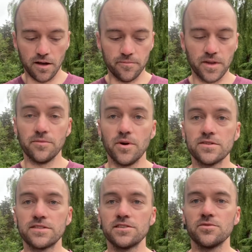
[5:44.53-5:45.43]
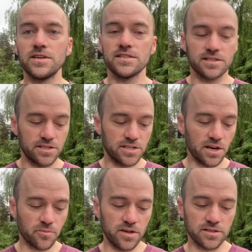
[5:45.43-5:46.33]
In most situations, the
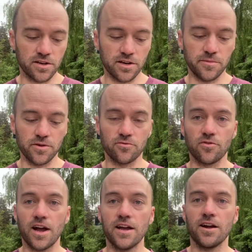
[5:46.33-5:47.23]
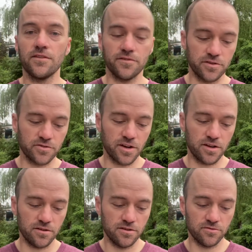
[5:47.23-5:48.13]
checkpoints are going to be right off of the
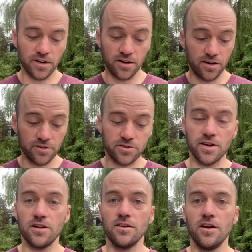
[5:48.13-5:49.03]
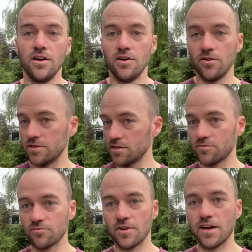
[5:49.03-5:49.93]
trail, right on the trail, or just
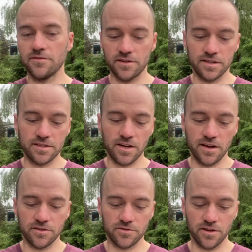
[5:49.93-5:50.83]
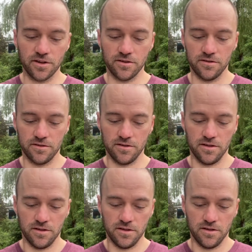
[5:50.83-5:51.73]
right off to the side of the trail.
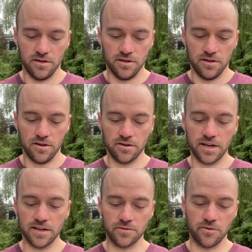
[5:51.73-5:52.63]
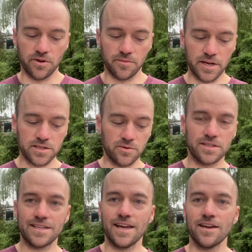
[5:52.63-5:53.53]
Okay, so we want to make sure we're
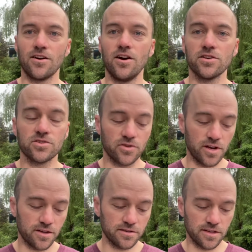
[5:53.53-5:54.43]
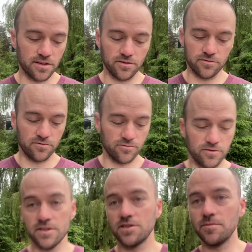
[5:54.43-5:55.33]
staying on the trails, and there
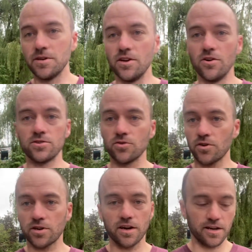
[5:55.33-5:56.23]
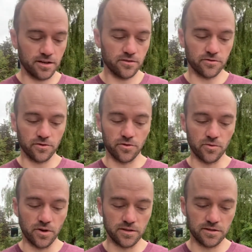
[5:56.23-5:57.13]
really should be no shortcutting through the
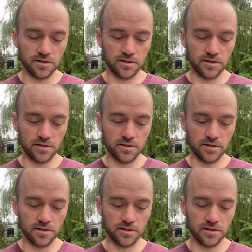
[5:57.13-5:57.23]
woods.